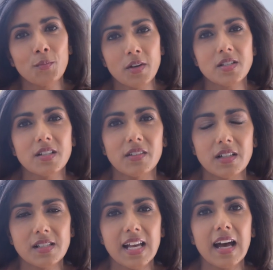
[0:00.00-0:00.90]
most of
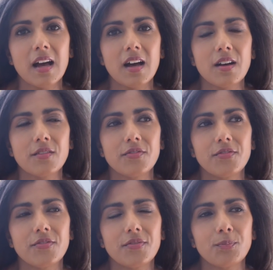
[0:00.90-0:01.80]
us have
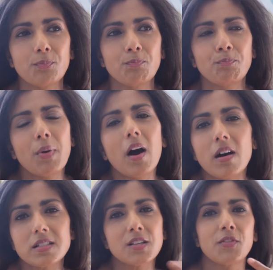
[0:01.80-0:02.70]

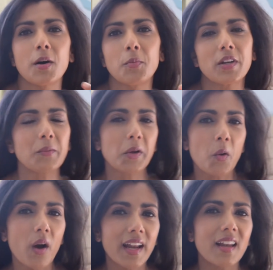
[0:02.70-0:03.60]
parts of our body we
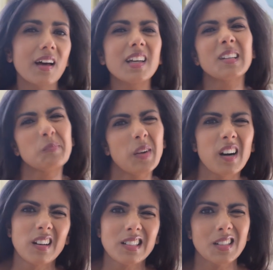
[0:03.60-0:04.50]
quite like and
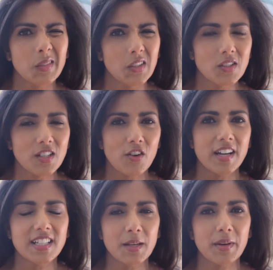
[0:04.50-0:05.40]
parts that we're not so
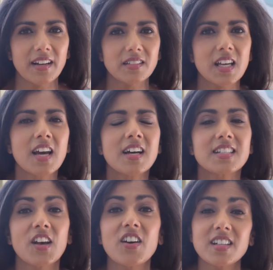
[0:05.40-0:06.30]
crazy about.
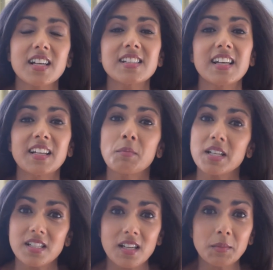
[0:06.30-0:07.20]
So as I said, my
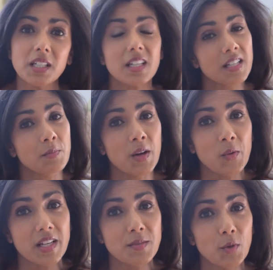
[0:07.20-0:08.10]
stomach is my
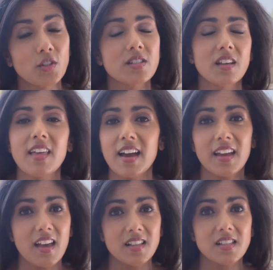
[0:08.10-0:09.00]
weak spot. So that
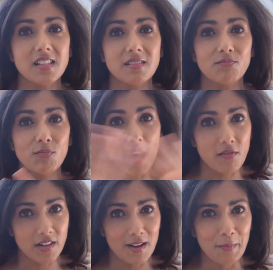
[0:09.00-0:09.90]
gets
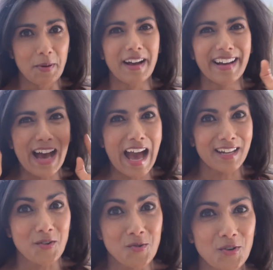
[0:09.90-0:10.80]
covered up
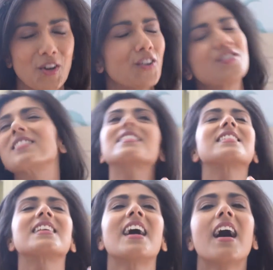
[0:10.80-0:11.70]
at all
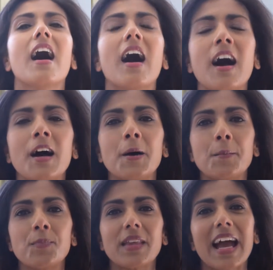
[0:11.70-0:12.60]
costs.
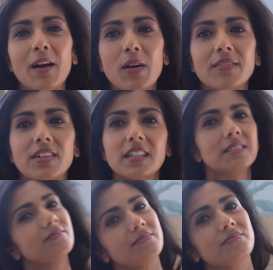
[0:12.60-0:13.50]
Um, however,
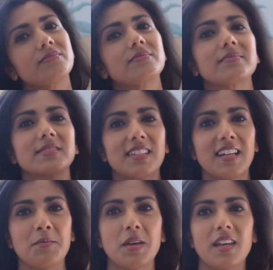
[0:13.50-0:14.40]

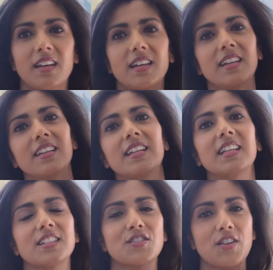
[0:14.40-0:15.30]
I'm here in a
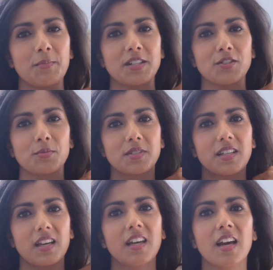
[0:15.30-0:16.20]
little strappy top
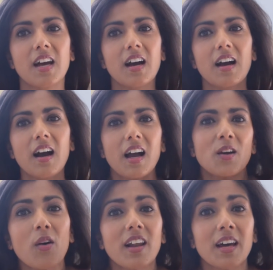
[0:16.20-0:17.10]
today. I
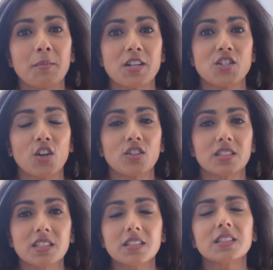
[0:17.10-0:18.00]
quite like my
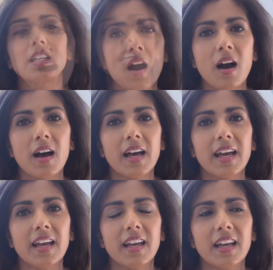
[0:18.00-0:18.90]
shoulders.
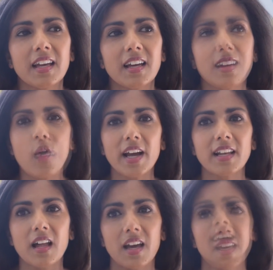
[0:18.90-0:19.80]
I
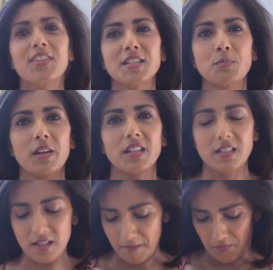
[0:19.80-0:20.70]
quite like this bit